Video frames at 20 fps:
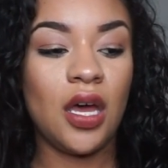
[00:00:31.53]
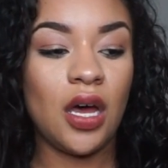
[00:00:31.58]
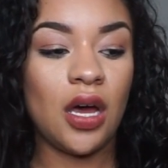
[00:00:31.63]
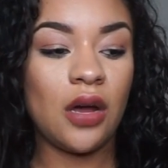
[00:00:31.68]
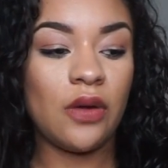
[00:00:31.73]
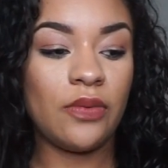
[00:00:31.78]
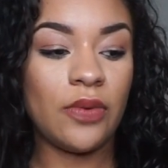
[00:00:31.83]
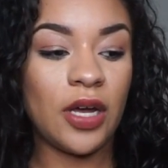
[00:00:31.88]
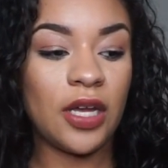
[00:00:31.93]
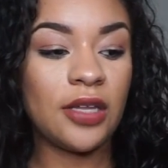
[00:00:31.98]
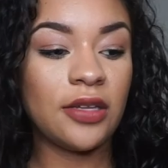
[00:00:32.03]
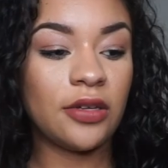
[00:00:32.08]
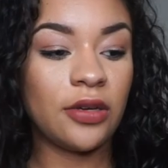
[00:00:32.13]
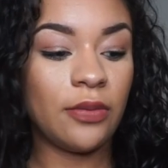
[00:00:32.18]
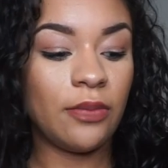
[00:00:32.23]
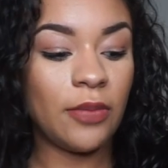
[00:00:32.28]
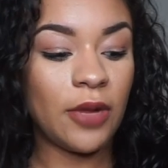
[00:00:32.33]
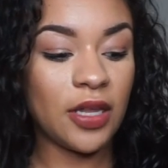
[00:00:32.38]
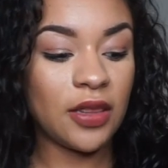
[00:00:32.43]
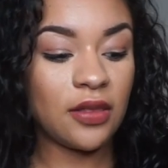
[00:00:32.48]
a regular
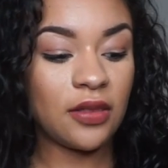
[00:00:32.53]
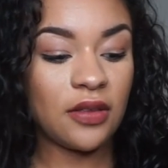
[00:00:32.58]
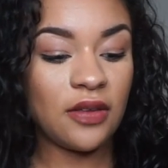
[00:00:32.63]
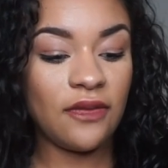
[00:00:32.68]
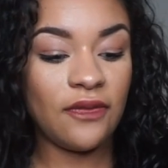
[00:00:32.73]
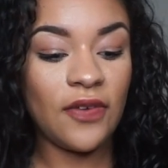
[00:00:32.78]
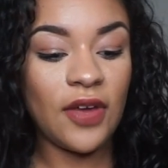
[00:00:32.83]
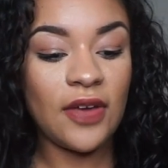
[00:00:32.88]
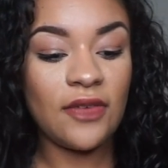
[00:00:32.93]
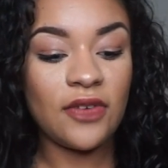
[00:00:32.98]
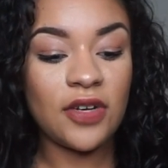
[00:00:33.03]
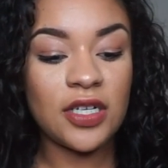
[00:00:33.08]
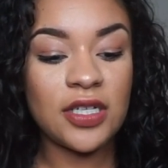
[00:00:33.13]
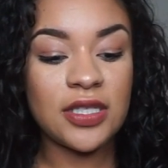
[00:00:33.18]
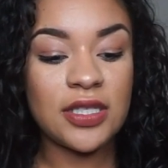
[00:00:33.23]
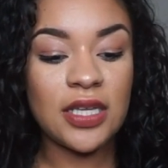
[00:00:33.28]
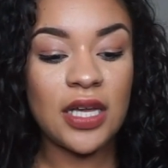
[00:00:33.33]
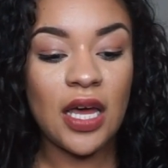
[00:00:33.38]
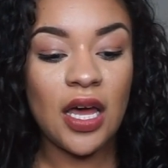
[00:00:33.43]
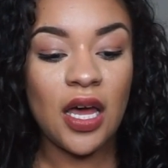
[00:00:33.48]
monthly
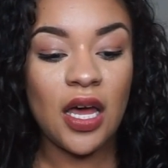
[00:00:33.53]
favorites